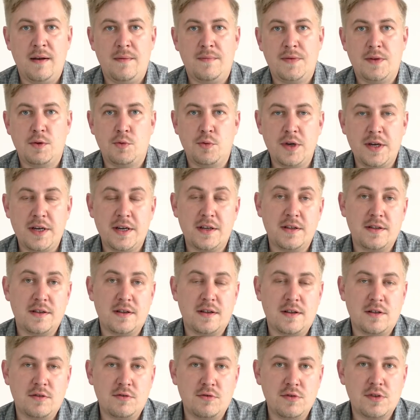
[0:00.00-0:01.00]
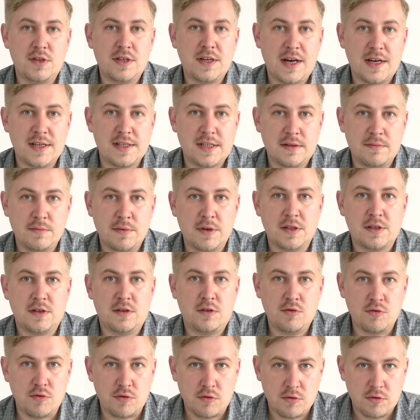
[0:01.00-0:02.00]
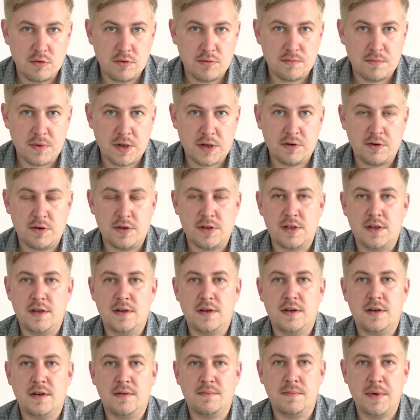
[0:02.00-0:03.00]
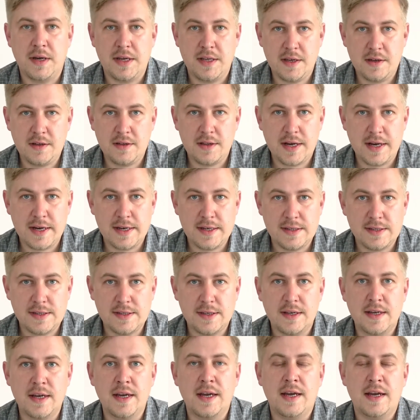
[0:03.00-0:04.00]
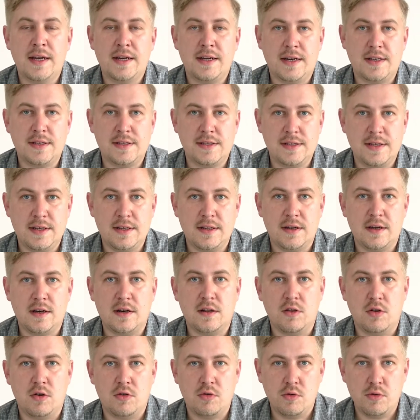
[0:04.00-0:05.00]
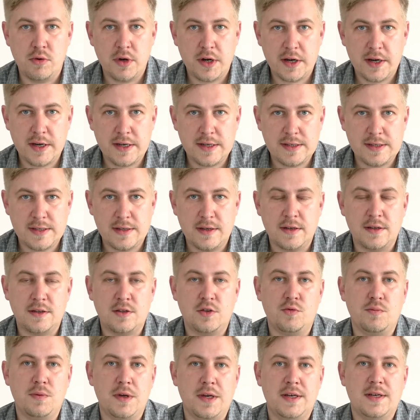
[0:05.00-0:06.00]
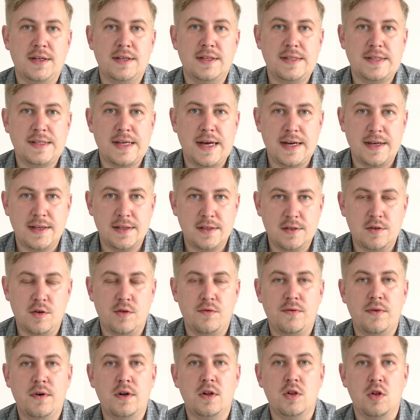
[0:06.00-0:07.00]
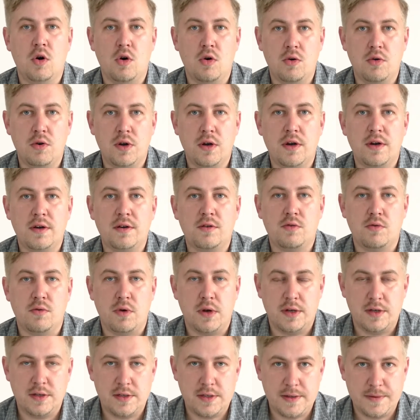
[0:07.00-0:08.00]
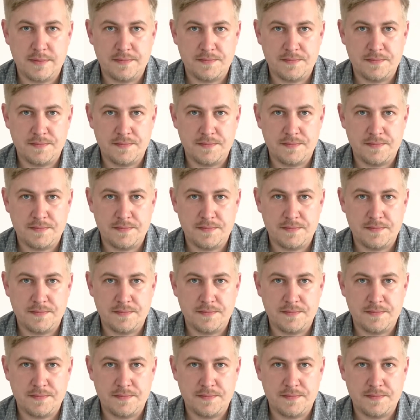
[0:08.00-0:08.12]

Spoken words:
we can lose customers too, because many clients consider lower rates to be signs of lower quality.